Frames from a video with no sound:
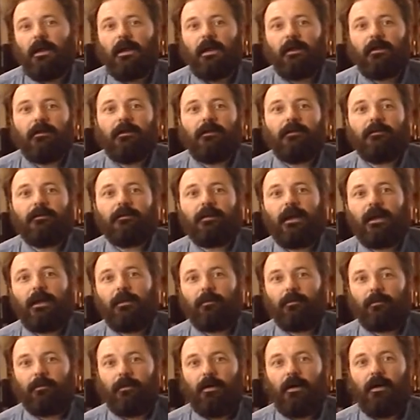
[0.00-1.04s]
In this
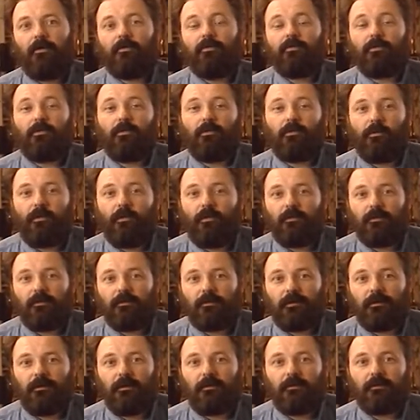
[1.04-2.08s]
tape, I'll show you both
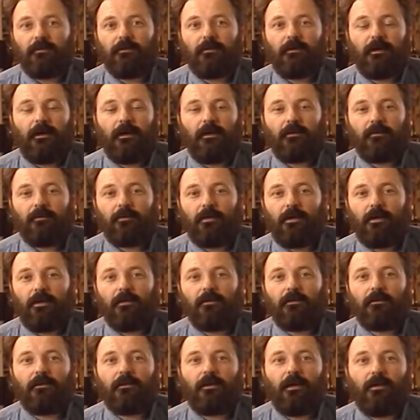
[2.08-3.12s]
skills, as well
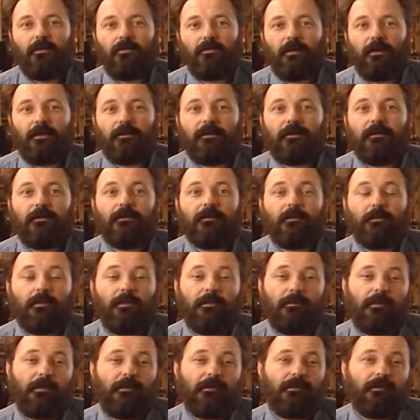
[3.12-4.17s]
as addressing some of
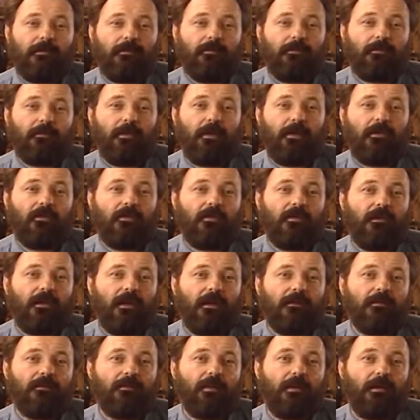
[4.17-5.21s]
the misinformation
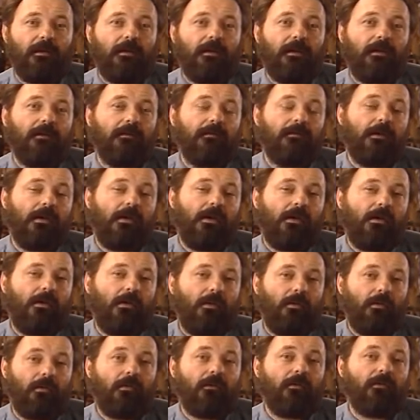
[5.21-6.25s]
that's been in
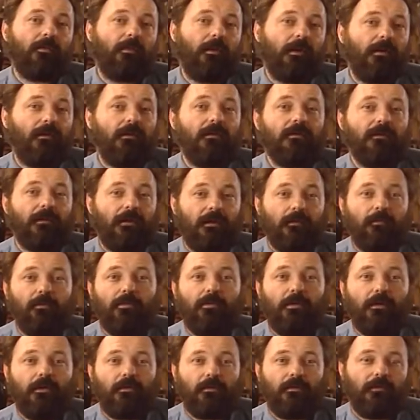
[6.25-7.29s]
owner's manuals in
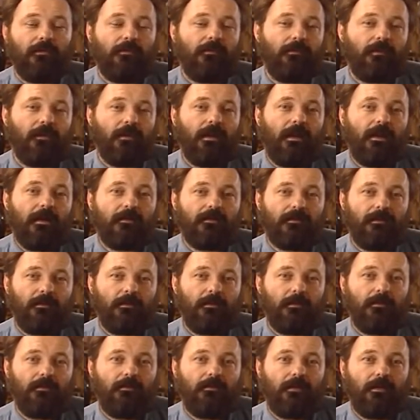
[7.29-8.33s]
books for the last
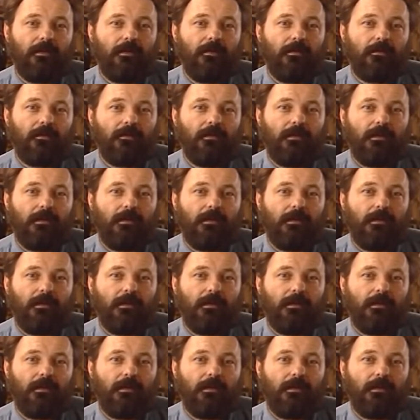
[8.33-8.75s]
number of years.